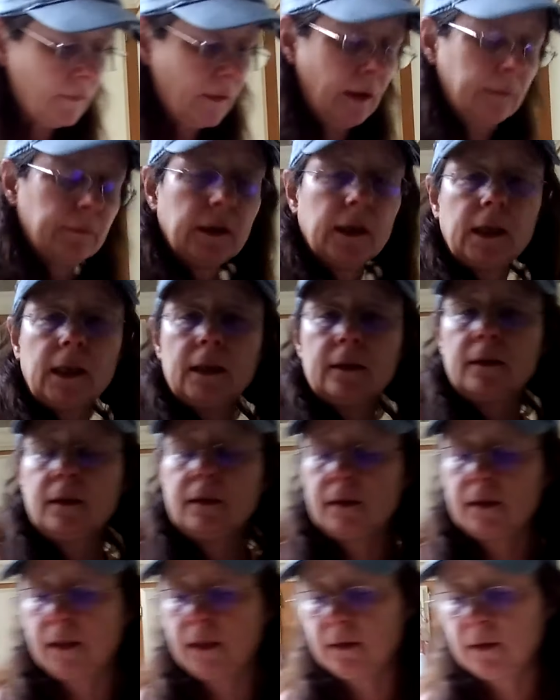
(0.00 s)
I'm going to get
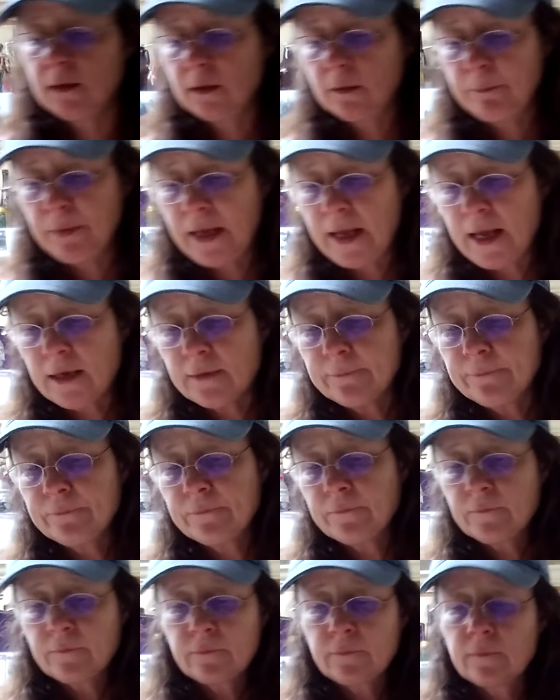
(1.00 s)
this sitting in a pan
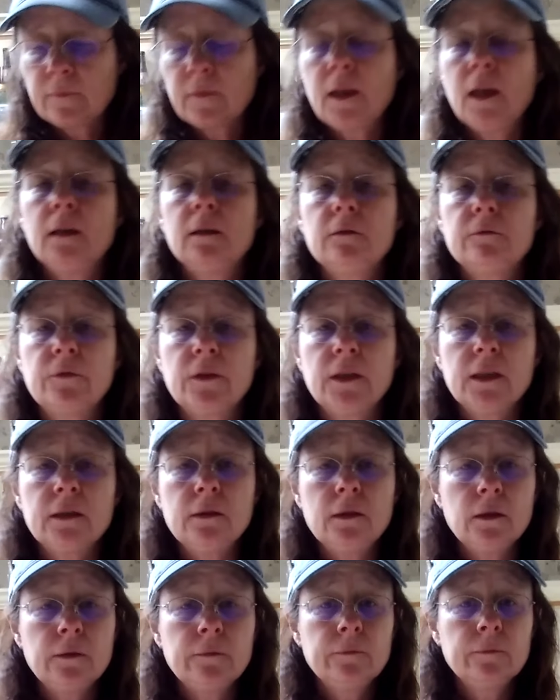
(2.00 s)
in the
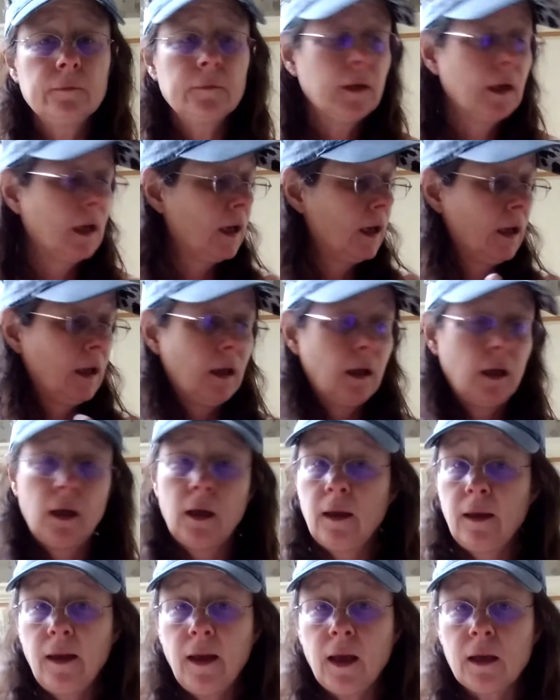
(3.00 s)
fridge,
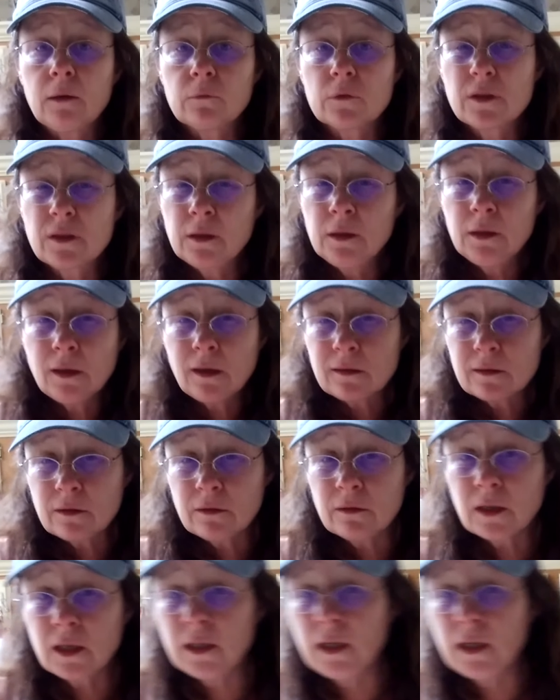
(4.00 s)
and we'll see you on Turkey